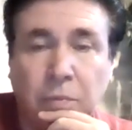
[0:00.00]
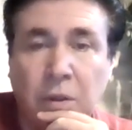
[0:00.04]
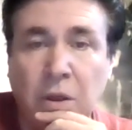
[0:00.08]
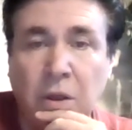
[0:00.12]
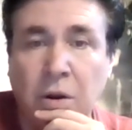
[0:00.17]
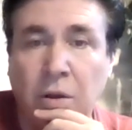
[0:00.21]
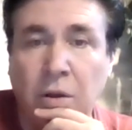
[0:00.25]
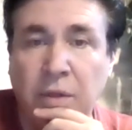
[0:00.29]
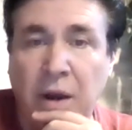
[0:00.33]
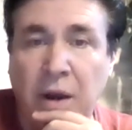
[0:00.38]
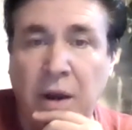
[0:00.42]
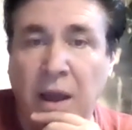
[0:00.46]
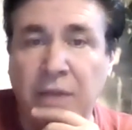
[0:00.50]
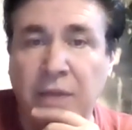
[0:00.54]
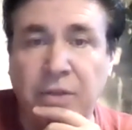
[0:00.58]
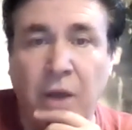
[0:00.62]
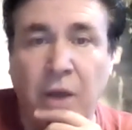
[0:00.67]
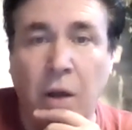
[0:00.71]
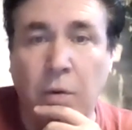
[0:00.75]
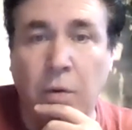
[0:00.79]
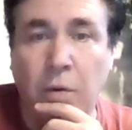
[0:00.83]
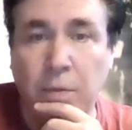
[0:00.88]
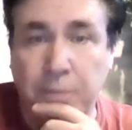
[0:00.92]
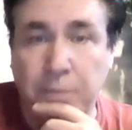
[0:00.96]
you know, that I
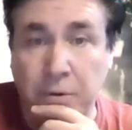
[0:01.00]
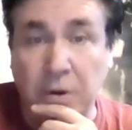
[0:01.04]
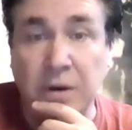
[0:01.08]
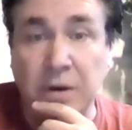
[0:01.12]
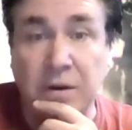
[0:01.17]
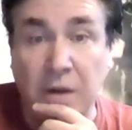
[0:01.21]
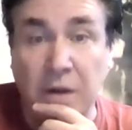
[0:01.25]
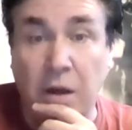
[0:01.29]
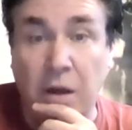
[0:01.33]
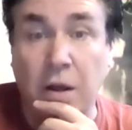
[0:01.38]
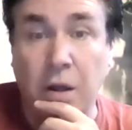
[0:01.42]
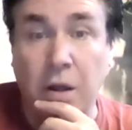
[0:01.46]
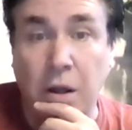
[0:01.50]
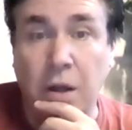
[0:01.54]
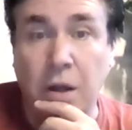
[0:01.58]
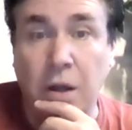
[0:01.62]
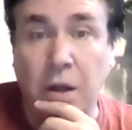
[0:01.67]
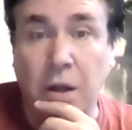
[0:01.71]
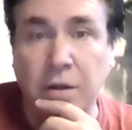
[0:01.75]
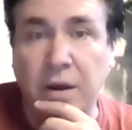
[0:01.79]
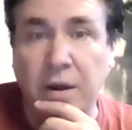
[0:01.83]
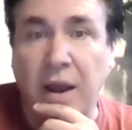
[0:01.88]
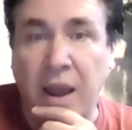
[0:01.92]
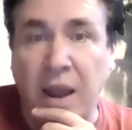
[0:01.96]
thought were pretty
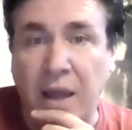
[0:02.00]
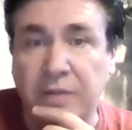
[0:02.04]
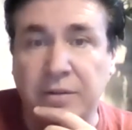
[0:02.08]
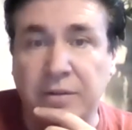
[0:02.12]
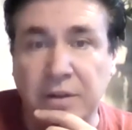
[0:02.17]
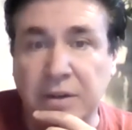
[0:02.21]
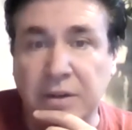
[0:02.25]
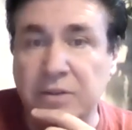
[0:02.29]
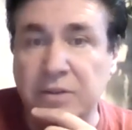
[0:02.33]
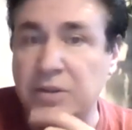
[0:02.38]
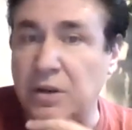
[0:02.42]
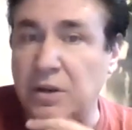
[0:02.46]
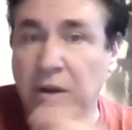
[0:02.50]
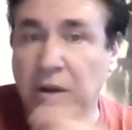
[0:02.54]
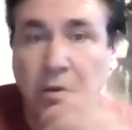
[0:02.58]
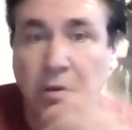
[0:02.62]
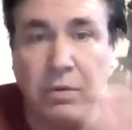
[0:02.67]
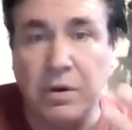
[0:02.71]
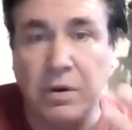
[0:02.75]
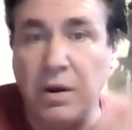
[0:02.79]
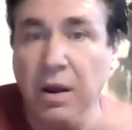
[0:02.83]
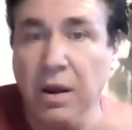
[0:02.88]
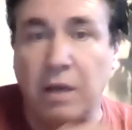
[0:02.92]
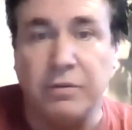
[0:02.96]
doggone good athletes, and he
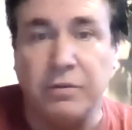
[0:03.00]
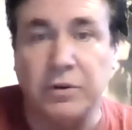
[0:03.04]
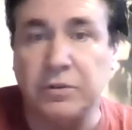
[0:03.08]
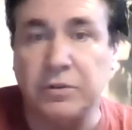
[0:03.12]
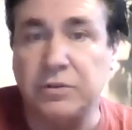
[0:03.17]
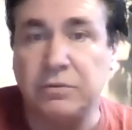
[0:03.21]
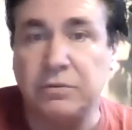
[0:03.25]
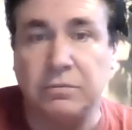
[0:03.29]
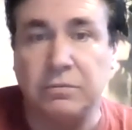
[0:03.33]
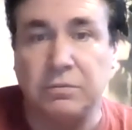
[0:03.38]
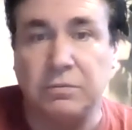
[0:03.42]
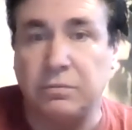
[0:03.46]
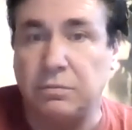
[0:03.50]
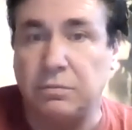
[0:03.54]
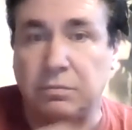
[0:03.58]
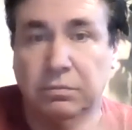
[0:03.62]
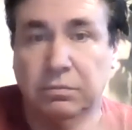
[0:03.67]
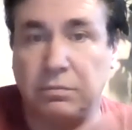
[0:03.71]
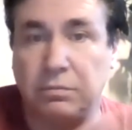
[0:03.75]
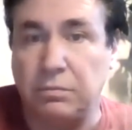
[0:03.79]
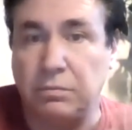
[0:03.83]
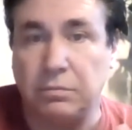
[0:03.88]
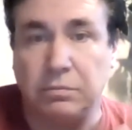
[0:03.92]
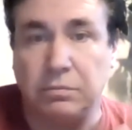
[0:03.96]
would never,
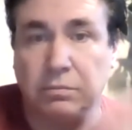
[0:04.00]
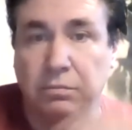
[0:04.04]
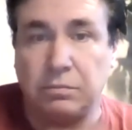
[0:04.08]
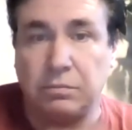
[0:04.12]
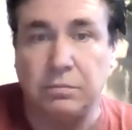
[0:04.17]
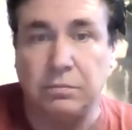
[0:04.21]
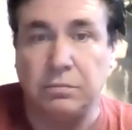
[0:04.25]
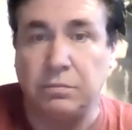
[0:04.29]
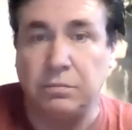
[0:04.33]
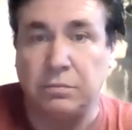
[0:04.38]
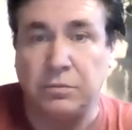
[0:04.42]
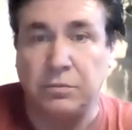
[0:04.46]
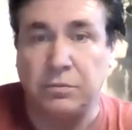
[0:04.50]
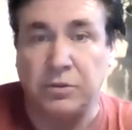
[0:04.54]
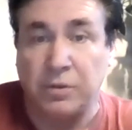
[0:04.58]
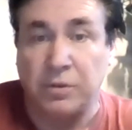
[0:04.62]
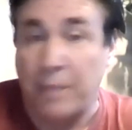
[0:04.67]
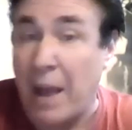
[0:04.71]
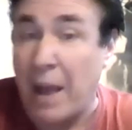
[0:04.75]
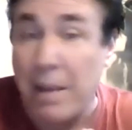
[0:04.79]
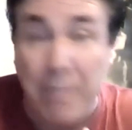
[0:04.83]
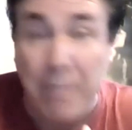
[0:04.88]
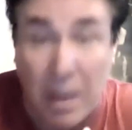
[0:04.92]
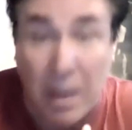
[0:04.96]
to
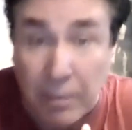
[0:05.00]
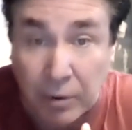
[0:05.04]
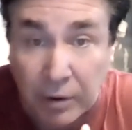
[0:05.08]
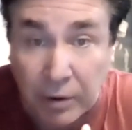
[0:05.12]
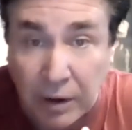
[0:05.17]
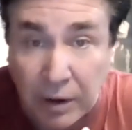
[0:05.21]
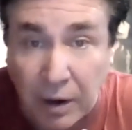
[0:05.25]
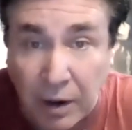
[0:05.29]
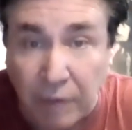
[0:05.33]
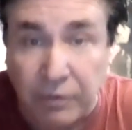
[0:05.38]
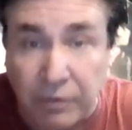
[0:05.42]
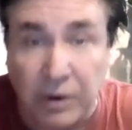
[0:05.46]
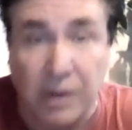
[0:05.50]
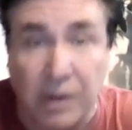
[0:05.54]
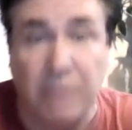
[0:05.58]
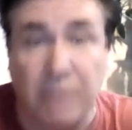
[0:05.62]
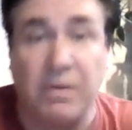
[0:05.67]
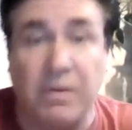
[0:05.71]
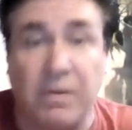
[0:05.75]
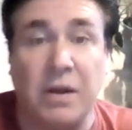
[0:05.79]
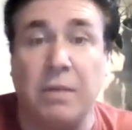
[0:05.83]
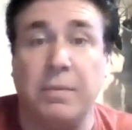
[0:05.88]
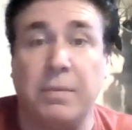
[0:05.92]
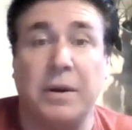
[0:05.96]
my memory, ever
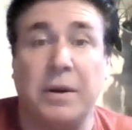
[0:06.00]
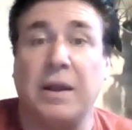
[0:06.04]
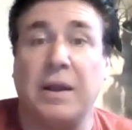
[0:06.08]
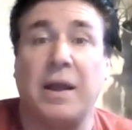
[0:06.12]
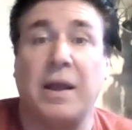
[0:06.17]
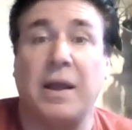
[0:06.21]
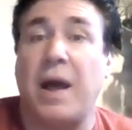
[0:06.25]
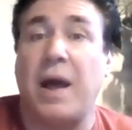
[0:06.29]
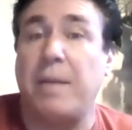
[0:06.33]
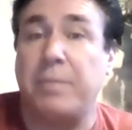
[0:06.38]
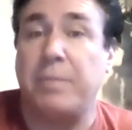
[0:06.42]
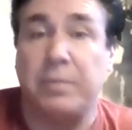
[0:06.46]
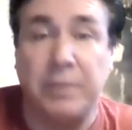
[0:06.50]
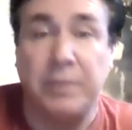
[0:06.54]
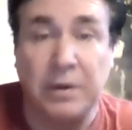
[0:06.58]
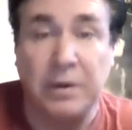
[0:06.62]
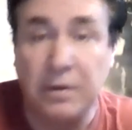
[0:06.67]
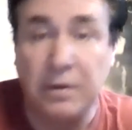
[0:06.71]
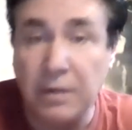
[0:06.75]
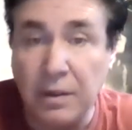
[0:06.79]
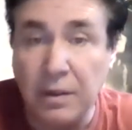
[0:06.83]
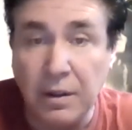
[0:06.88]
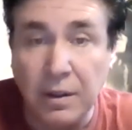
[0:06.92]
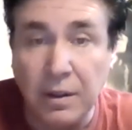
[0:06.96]
give anybody a compliment.
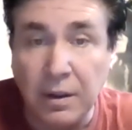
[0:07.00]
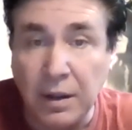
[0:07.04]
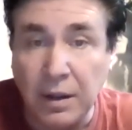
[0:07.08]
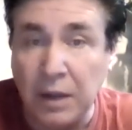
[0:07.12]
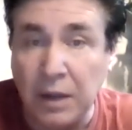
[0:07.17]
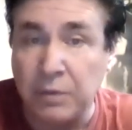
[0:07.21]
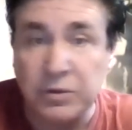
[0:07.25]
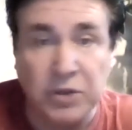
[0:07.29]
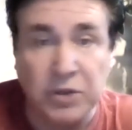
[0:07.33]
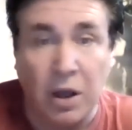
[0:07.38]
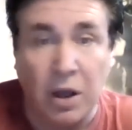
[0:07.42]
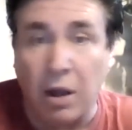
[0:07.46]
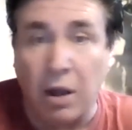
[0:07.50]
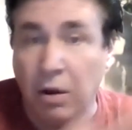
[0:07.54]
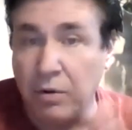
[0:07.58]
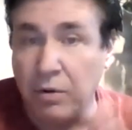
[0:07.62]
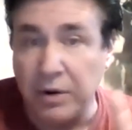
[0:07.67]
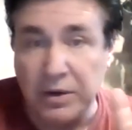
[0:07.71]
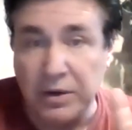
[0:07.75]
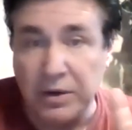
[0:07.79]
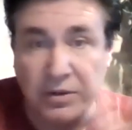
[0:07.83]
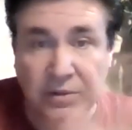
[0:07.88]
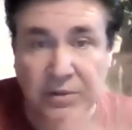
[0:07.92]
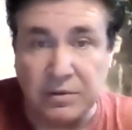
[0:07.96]
He was
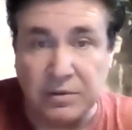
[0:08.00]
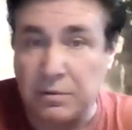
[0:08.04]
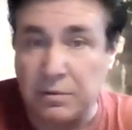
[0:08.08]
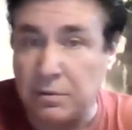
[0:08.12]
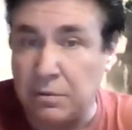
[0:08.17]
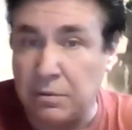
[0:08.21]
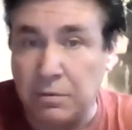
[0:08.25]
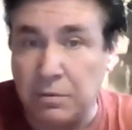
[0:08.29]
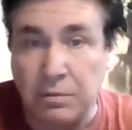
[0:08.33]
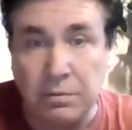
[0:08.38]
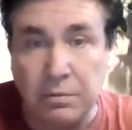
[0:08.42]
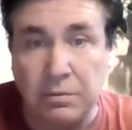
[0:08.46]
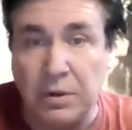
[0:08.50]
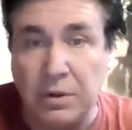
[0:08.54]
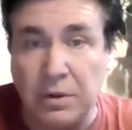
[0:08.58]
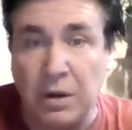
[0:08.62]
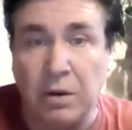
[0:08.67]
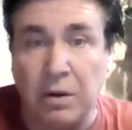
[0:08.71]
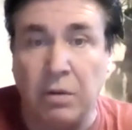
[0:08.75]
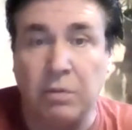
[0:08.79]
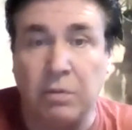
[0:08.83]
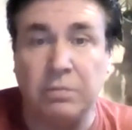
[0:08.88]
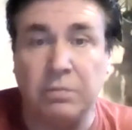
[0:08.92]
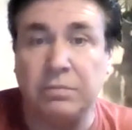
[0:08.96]
always, you
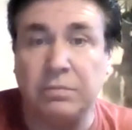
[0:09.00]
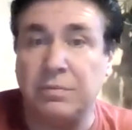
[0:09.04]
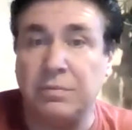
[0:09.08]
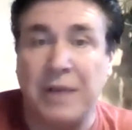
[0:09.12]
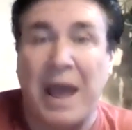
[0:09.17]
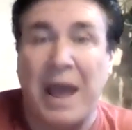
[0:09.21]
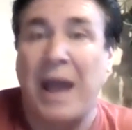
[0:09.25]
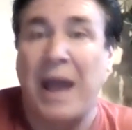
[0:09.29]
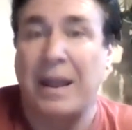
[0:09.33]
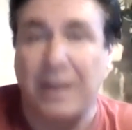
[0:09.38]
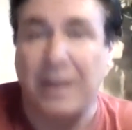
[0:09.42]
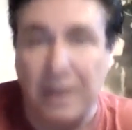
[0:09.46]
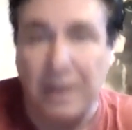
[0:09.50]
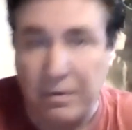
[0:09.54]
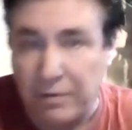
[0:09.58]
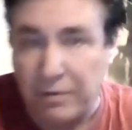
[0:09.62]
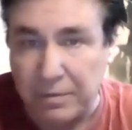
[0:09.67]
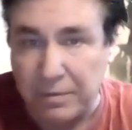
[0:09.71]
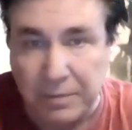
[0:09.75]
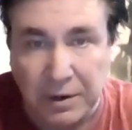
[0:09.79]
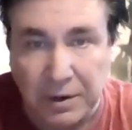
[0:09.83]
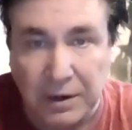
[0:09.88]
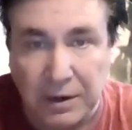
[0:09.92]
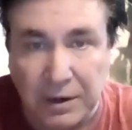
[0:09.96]
know, knocking
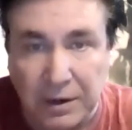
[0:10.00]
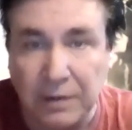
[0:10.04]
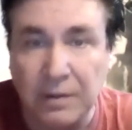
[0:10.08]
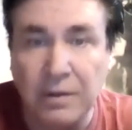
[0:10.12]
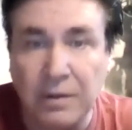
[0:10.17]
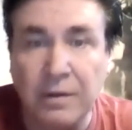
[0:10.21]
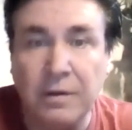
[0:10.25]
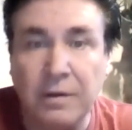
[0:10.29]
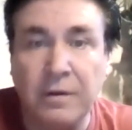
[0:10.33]
everybody.